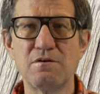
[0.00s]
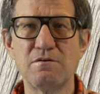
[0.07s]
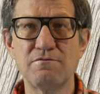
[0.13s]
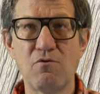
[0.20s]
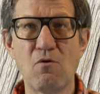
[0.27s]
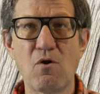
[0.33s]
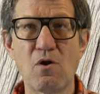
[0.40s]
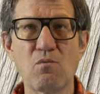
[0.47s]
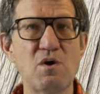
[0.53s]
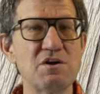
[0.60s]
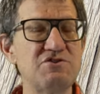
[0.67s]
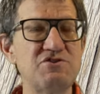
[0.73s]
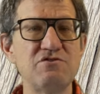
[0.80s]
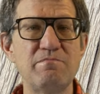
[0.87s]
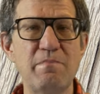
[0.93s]
Four,
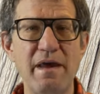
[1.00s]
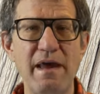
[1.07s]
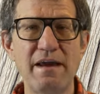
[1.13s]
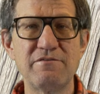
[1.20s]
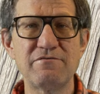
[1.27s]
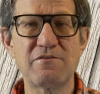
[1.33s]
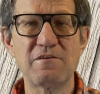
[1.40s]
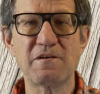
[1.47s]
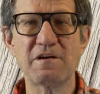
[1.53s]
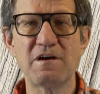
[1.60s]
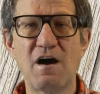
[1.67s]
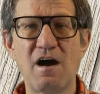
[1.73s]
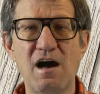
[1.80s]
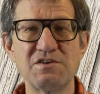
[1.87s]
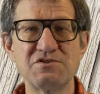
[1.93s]
once you've paid for the
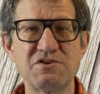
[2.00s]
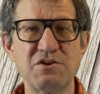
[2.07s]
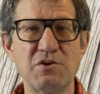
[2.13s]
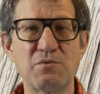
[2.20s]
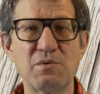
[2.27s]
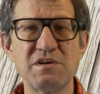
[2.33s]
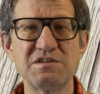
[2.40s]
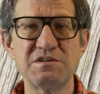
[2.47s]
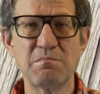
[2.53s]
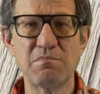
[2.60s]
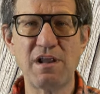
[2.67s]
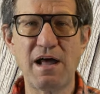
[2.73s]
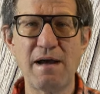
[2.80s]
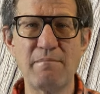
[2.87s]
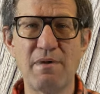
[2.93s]
costs in your
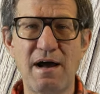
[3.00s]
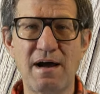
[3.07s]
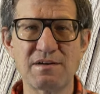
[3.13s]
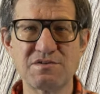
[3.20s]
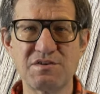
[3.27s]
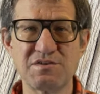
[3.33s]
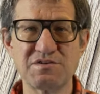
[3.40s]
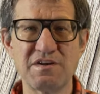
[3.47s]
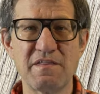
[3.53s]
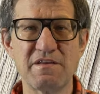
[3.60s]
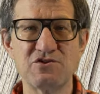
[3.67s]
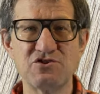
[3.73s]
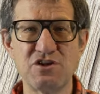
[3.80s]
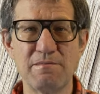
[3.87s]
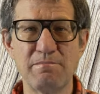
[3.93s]
resupply boxes and
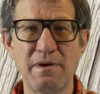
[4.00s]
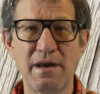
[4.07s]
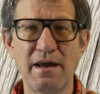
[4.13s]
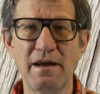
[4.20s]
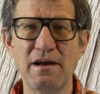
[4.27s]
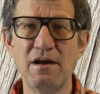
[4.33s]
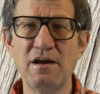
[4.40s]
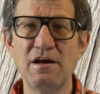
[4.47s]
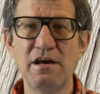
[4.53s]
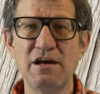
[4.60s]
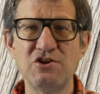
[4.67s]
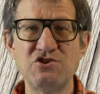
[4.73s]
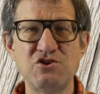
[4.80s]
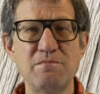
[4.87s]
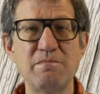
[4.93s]
the shipping,
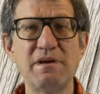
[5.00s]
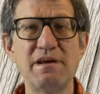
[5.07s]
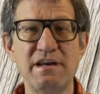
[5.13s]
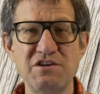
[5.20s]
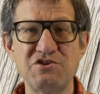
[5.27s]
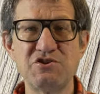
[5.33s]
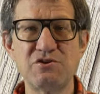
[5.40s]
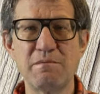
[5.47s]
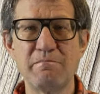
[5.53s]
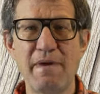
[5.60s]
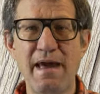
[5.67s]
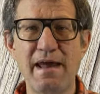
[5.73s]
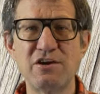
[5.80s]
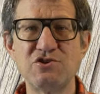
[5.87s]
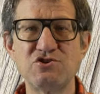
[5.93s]
it should be easier to
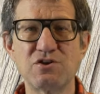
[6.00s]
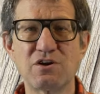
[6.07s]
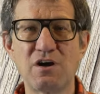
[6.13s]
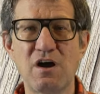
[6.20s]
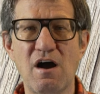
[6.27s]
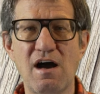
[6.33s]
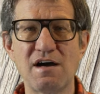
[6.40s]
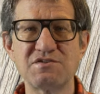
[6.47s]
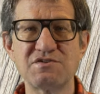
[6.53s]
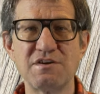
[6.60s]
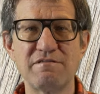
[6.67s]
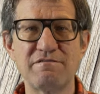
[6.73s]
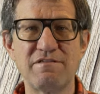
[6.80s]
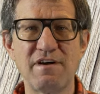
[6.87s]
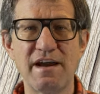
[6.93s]
manage your costs
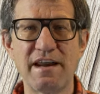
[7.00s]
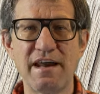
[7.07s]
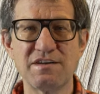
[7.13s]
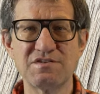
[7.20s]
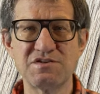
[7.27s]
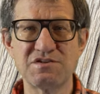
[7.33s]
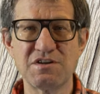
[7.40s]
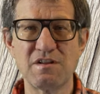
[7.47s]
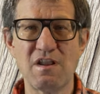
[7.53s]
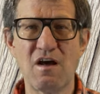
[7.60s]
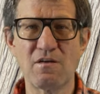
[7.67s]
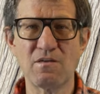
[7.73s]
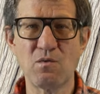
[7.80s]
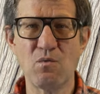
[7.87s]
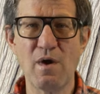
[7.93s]
and finances
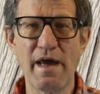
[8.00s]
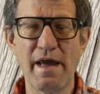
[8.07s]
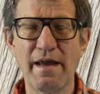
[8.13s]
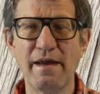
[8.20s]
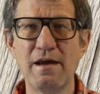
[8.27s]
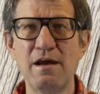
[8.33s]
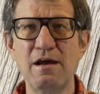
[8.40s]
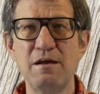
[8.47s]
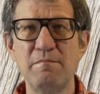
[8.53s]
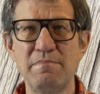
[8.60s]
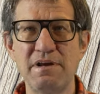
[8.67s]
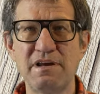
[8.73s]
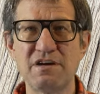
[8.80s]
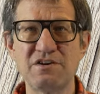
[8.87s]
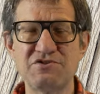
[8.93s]
along the way
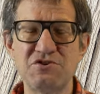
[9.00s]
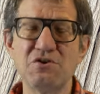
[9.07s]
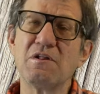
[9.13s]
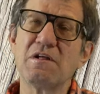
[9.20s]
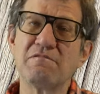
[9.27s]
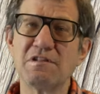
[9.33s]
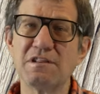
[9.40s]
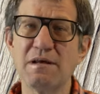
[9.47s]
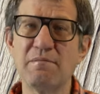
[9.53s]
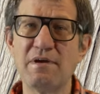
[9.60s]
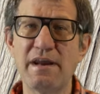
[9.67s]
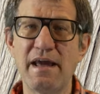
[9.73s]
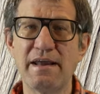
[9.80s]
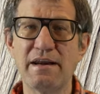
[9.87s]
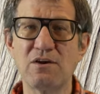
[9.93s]
because you'll have
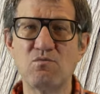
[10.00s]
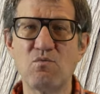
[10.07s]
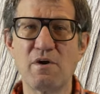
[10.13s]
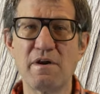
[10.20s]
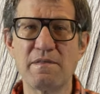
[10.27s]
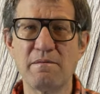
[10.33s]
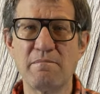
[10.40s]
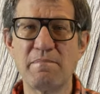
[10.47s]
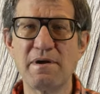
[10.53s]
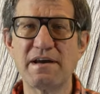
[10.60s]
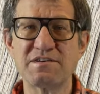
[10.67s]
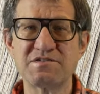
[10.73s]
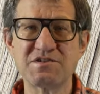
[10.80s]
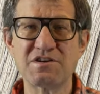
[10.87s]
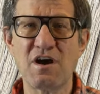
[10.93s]
eliminated one of the
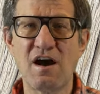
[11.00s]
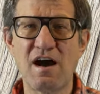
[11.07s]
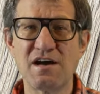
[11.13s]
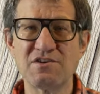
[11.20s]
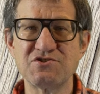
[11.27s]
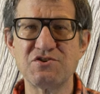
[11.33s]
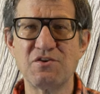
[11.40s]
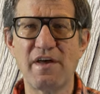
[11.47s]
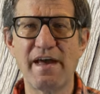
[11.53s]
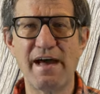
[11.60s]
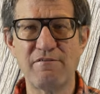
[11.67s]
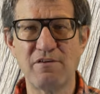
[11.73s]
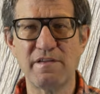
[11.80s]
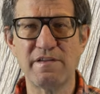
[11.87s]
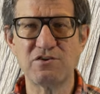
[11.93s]
biggest costs you'll
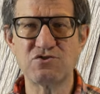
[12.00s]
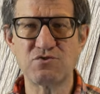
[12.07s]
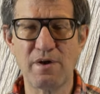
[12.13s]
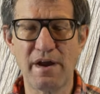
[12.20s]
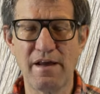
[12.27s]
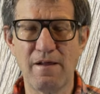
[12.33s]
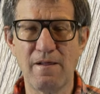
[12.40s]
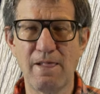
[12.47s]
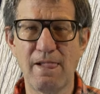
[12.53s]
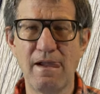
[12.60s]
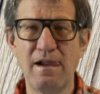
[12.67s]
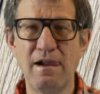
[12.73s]
have on the trail.